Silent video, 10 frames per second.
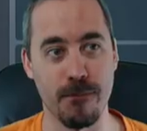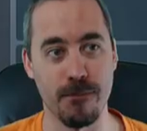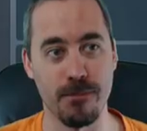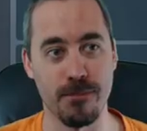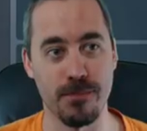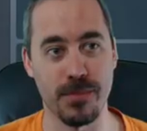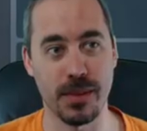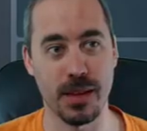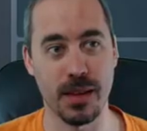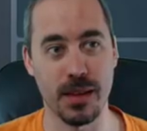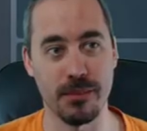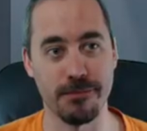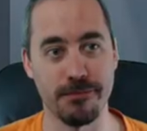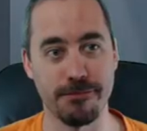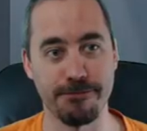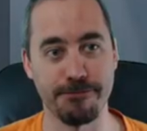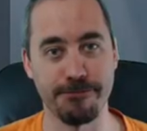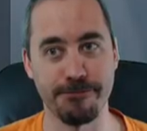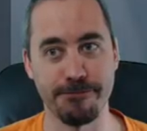Nothing is said.